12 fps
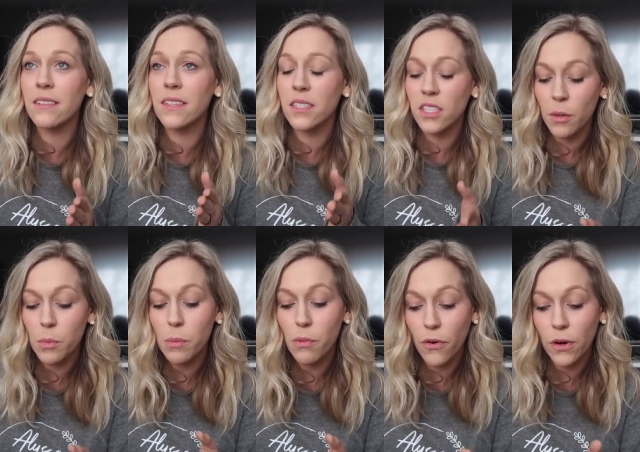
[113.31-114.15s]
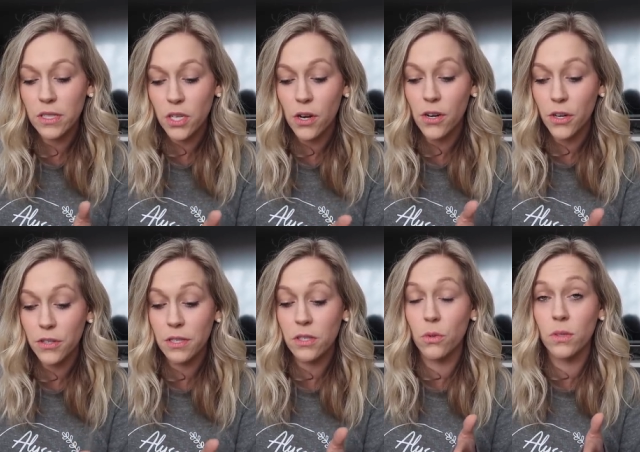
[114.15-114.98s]
the summer before I started
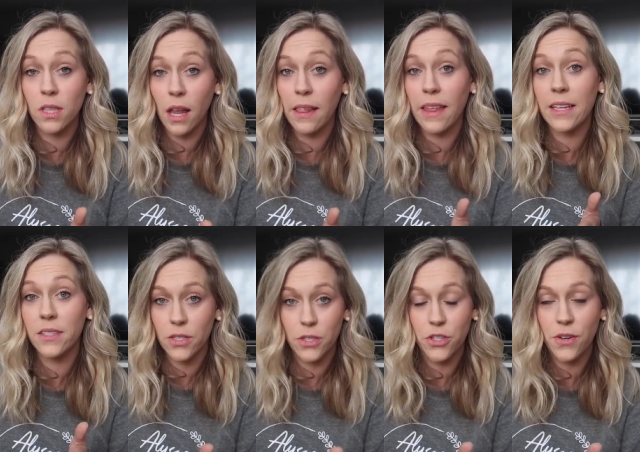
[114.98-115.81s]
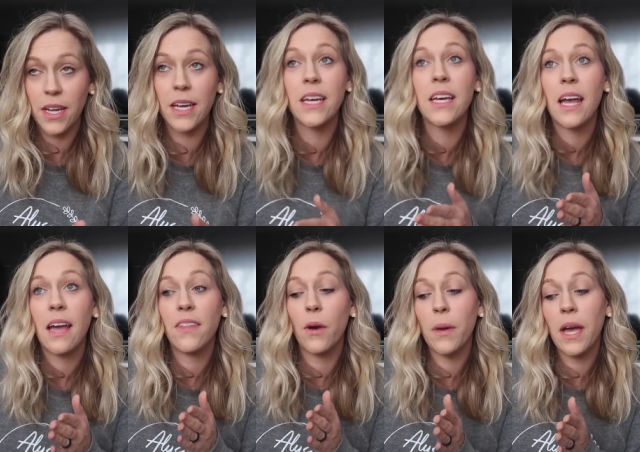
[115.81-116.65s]
nursing school, Delilah had surgery,
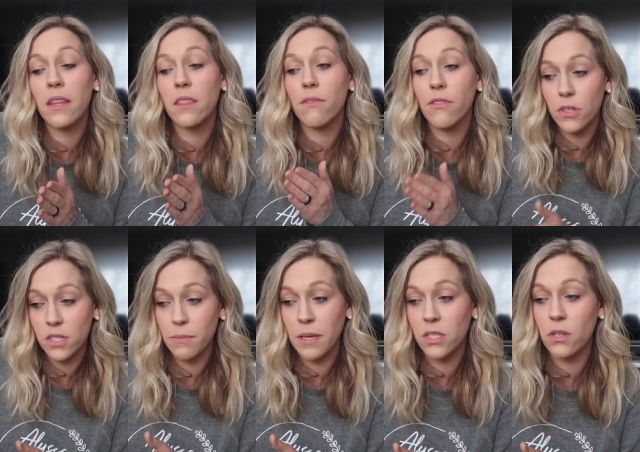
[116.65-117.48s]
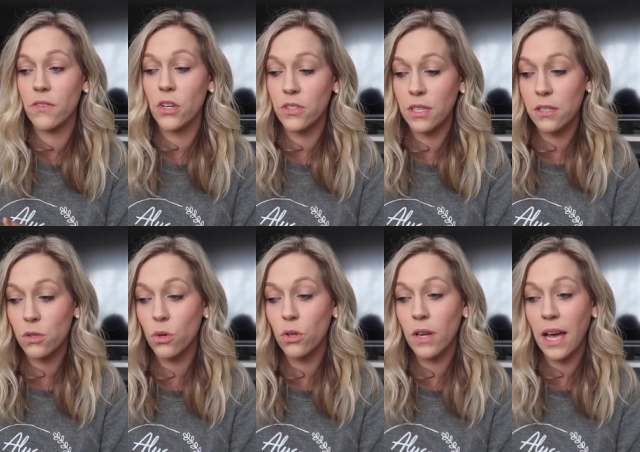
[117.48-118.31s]
and then we had the first semester of nursing
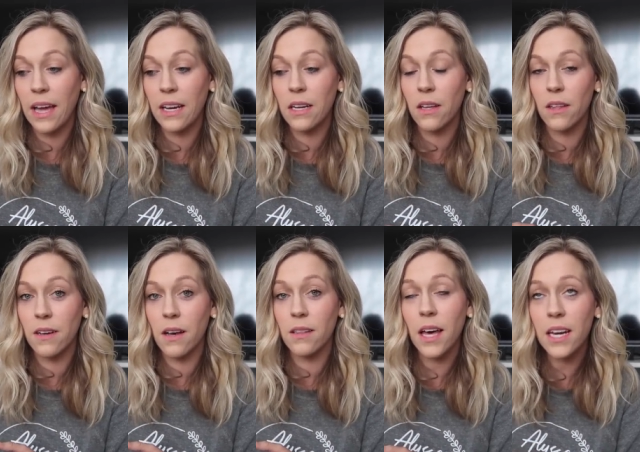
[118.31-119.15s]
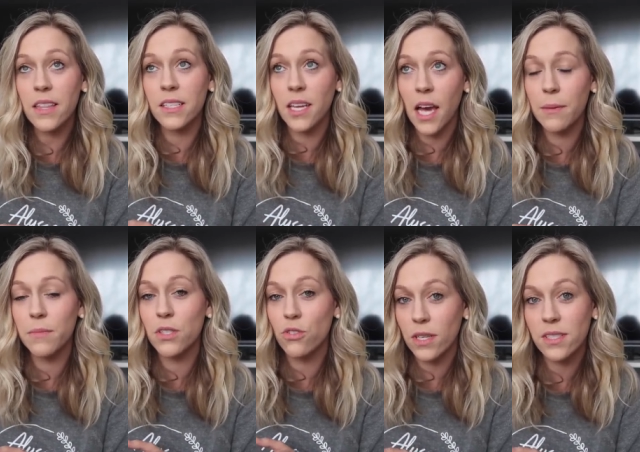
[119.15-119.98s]
school, and a lot of the
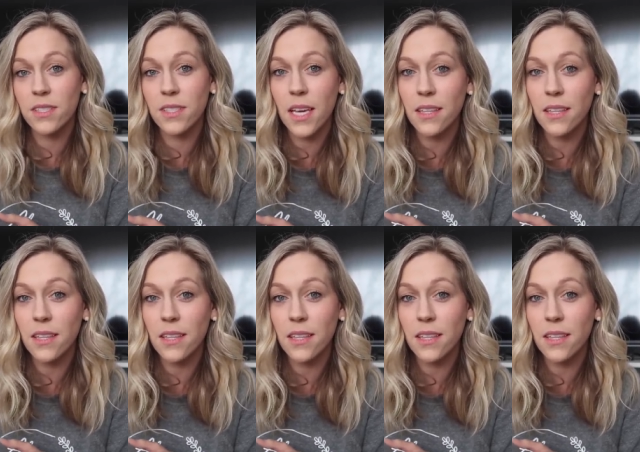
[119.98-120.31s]
times stresses